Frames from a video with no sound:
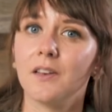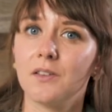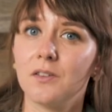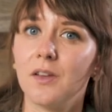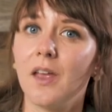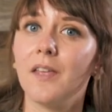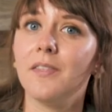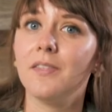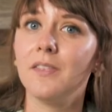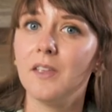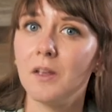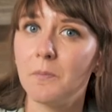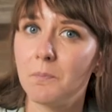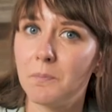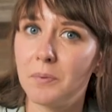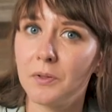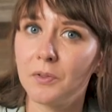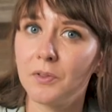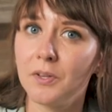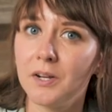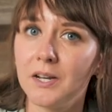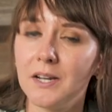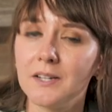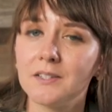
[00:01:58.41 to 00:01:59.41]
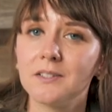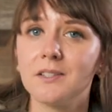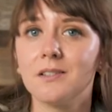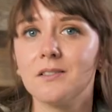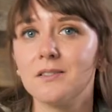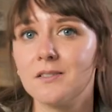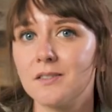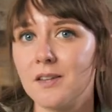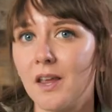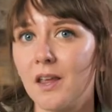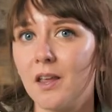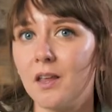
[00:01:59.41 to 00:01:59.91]
and the ability to
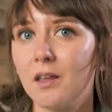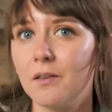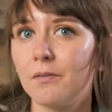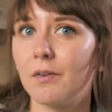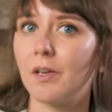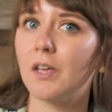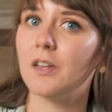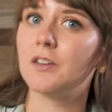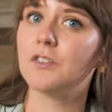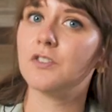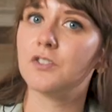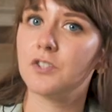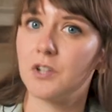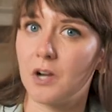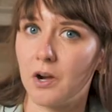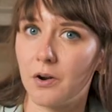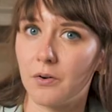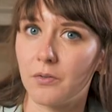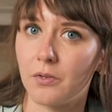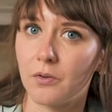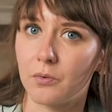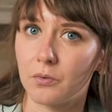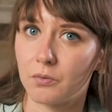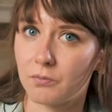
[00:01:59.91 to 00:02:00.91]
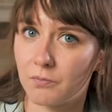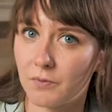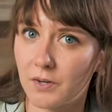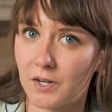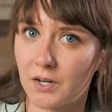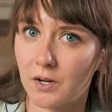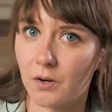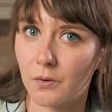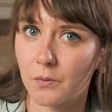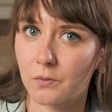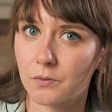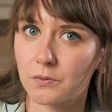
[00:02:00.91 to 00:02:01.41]
save and share those
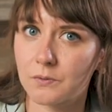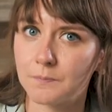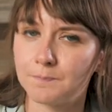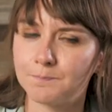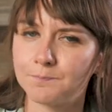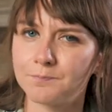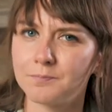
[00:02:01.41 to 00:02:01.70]
videos.